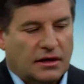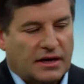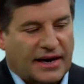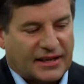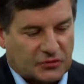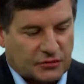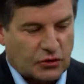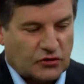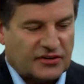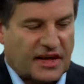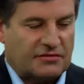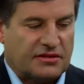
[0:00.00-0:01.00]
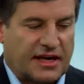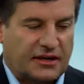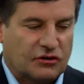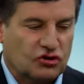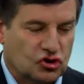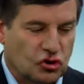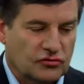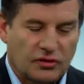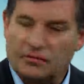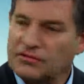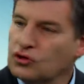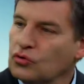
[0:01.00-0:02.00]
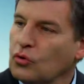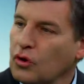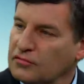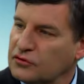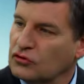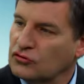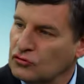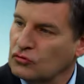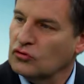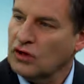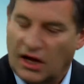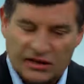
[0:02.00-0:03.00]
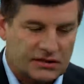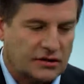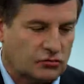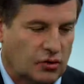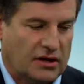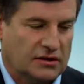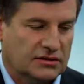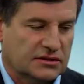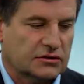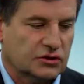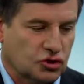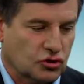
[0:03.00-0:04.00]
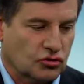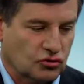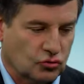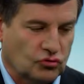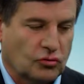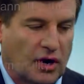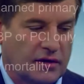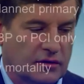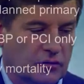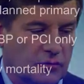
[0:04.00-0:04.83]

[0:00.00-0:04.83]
Let's first have then a short review of the two last trials. The SHOCK 2 trial,